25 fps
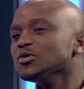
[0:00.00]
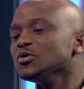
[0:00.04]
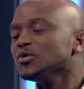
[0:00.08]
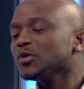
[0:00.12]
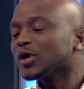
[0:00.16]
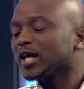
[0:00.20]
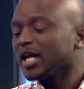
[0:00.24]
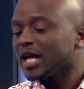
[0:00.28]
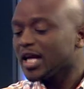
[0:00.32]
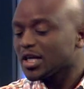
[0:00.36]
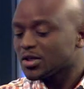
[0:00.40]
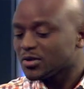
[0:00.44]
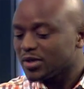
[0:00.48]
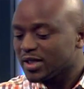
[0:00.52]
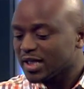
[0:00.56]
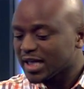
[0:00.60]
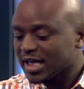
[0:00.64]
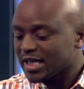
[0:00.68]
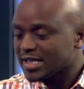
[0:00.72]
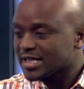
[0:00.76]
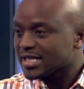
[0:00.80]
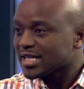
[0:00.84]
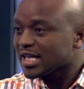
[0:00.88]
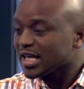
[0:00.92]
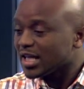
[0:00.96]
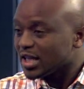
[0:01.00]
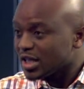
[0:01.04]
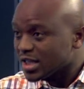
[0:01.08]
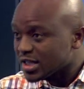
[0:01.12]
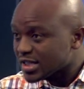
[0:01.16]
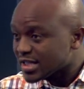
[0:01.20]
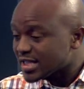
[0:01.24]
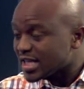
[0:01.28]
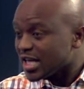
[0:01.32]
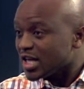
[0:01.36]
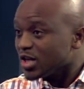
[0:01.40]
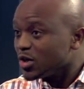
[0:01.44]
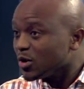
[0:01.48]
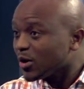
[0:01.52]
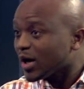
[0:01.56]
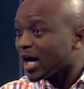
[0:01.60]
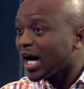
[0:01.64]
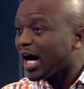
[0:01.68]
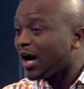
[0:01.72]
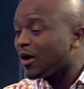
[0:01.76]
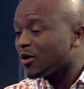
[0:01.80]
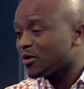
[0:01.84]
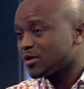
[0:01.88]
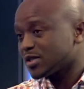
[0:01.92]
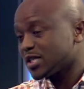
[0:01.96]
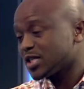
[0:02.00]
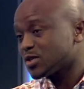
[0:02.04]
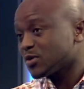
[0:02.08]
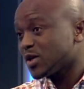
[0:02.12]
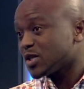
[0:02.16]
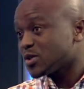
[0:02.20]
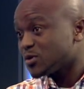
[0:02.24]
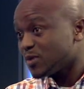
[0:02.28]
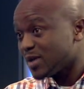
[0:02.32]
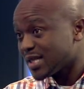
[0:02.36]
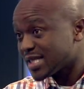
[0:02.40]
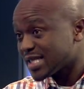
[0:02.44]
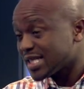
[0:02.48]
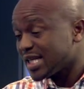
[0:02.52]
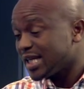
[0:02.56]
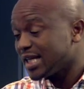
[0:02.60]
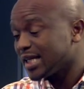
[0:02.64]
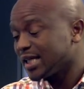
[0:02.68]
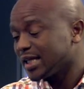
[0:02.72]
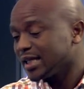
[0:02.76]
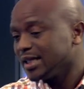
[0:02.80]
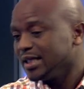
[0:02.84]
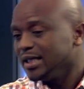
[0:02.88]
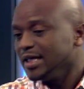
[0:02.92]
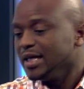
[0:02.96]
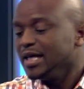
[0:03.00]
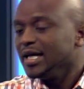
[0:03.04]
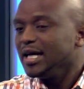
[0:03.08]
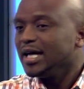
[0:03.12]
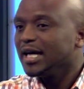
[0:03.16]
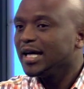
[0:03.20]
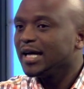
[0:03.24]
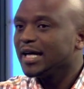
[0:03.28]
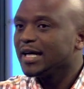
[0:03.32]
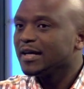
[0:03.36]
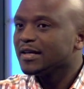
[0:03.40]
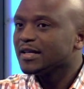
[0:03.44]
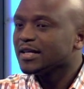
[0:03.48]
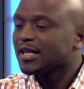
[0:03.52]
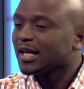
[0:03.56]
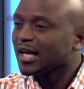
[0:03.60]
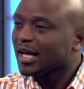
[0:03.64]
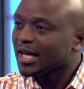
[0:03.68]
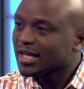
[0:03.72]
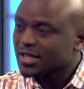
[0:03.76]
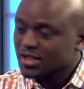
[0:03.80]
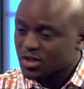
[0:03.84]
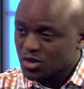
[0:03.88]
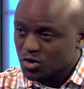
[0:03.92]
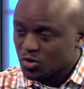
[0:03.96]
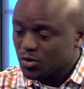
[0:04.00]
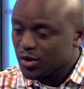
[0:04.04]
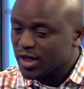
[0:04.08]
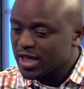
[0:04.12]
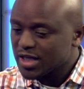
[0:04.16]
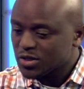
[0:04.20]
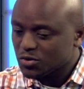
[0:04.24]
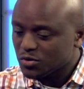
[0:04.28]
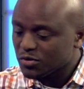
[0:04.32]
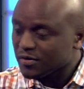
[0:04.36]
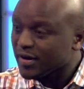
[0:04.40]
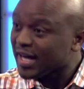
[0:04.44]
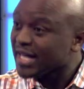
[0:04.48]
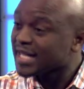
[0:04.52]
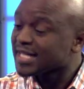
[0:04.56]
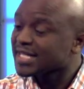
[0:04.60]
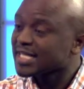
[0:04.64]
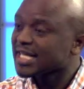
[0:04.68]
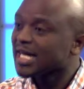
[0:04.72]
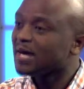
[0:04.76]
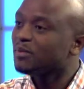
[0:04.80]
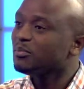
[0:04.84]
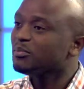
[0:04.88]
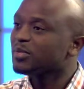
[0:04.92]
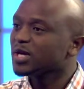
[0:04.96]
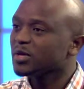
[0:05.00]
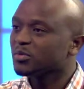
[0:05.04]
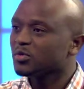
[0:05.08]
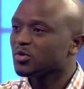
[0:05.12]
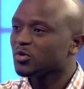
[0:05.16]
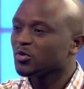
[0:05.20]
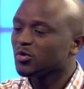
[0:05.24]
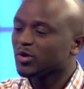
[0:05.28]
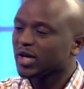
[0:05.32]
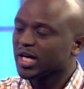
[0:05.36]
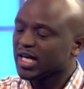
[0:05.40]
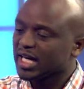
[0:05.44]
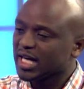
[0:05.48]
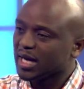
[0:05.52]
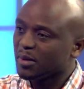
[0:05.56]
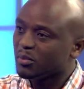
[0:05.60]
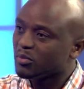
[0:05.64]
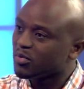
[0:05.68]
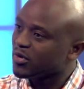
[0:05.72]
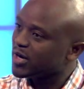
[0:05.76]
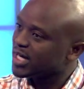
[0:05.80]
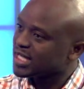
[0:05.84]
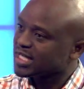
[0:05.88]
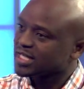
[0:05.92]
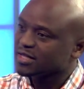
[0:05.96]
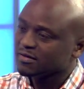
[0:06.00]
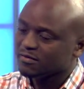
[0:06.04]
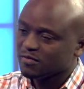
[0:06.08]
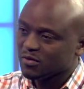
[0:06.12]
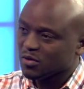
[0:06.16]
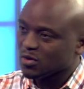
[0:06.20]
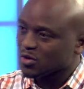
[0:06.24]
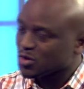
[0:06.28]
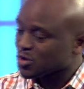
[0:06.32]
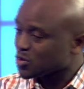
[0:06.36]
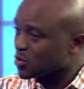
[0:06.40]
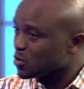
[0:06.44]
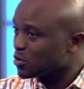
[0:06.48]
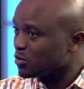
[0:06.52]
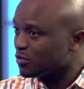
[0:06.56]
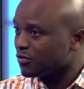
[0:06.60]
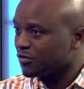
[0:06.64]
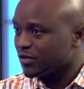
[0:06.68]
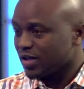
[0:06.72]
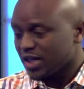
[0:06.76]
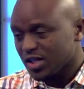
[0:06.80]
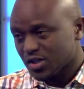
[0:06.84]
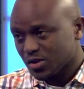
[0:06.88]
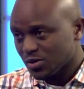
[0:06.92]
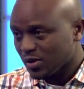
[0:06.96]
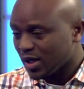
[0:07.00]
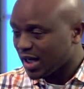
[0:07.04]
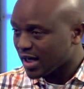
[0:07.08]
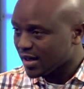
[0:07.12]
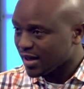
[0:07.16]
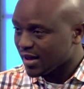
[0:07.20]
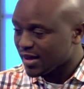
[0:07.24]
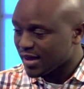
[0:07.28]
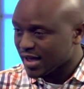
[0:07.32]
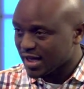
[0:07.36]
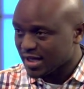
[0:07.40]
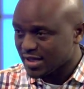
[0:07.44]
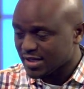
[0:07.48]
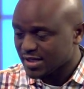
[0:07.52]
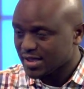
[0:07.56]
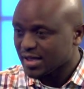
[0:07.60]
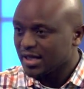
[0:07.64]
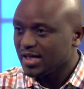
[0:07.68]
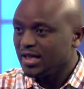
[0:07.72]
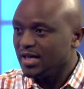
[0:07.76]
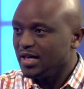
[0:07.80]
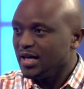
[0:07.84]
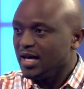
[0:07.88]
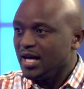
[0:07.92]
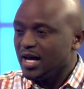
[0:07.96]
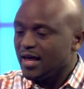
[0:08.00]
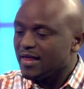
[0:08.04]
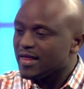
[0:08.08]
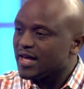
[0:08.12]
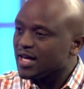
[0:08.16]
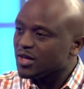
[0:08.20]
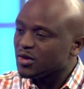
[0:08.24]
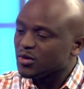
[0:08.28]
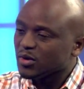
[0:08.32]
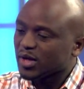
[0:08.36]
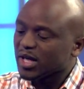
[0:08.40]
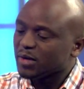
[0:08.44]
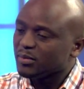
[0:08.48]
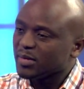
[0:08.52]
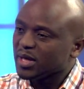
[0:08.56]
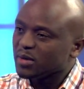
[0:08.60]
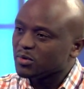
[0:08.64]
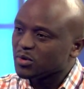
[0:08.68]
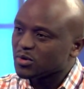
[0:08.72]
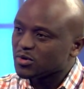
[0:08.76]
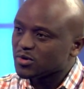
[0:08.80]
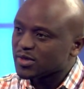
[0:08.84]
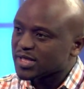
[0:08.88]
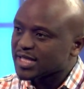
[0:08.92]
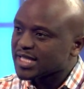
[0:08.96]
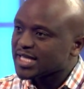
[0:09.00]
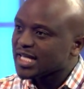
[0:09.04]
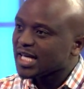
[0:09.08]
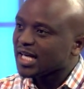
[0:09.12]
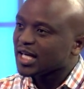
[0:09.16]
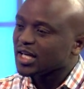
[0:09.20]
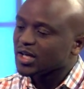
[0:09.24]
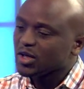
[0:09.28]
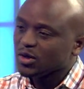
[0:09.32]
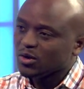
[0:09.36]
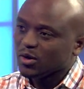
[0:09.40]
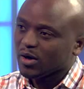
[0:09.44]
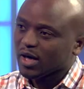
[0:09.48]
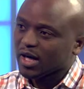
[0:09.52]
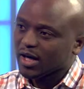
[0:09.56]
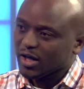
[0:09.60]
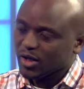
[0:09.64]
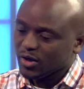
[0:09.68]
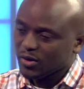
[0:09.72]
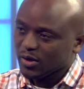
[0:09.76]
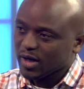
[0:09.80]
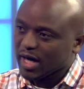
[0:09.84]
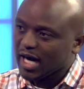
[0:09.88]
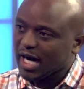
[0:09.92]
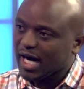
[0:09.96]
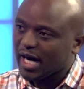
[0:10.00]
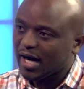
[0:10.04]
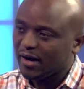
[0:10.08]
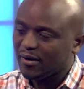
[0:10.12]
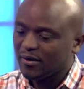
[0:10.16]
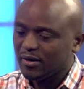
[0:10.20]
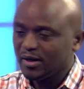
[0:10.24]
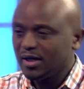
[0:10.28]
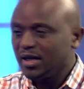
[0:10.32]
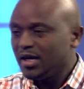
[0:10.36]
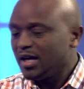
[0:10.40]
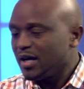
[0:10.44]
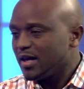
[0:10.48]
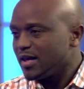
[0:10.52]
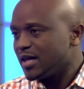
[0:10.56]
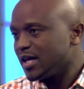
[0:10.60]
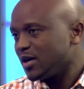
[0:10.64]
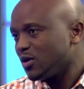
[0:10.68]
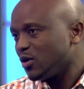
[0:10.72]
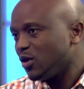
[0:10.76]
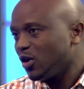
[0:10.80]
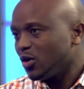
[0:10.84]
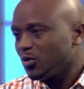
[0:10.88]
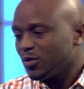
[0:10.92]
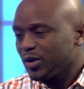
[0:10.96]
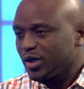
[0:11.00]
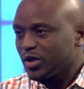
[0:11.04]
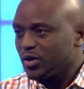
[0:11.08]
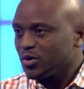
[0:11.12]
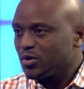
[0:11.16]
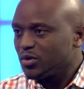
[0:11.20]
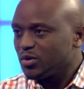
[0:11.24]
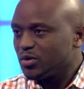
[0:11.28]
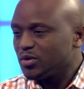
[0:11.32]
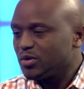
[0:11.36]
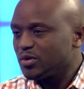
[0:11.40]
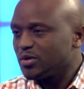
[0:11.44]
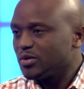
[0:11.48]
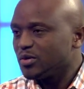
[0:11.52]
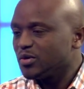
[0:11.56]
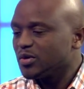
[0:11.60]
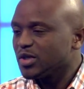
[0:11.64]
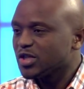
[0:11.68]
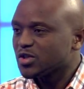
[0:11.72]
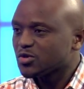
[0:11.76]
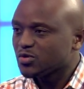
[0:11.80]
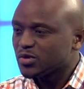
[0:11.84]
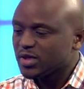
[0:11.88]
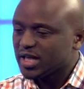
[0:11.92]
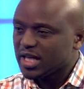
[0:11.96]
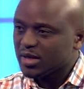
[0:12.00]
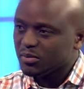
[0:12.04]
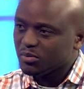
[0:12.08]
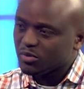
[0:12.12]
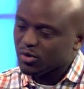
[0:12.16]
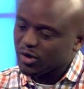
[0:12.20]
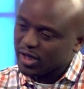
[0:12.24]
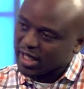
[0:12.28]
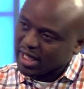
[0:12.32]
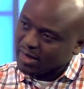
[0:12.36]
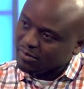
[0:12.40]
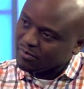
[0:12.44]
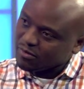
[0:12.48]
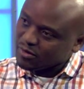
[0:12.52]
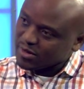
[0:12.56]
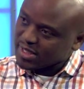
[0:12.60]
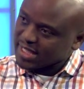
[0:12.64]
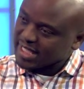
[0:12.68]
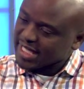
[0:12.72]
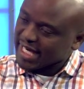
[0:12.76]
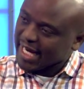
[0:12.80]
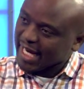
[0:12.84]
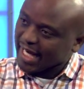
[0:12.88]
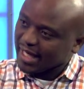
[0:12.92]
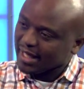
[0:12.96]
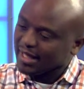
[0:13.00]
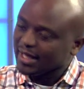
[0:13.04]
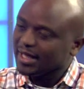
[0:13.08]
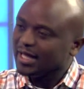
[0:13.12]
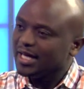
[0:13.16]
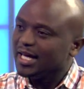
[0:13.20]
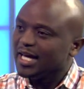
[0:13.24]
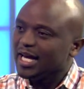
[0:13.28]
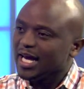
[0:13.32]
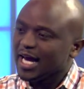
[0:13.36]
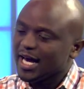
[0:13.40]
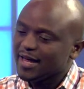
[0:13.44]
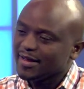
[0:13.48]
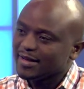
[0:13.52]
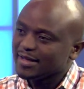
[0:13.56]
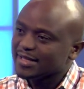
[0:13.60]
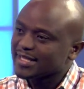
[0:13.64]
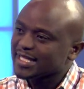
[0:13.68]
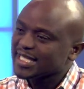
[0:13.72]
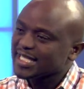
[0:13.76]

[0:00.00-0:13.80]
You actually can sell your cow because that's what you are selling. In the last 2 years, we've had some people when they are pressed for school fees or other things, then you can be able to sell your cow. Then all we do is we then put it up for sale and then